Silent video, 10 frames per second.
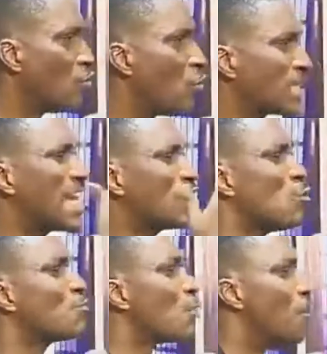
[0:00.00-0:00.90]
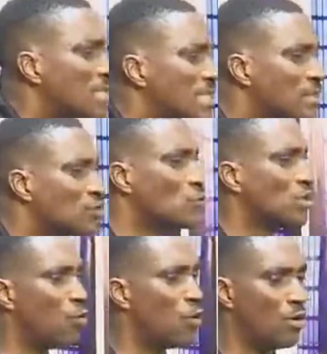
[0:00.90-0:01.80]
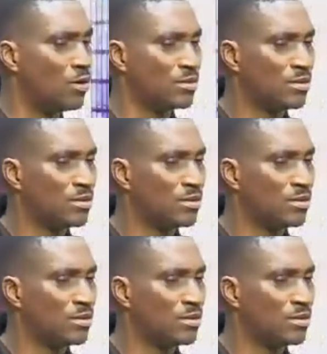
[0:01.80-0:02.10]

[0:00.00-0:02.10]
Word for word: What are you promoting to the world?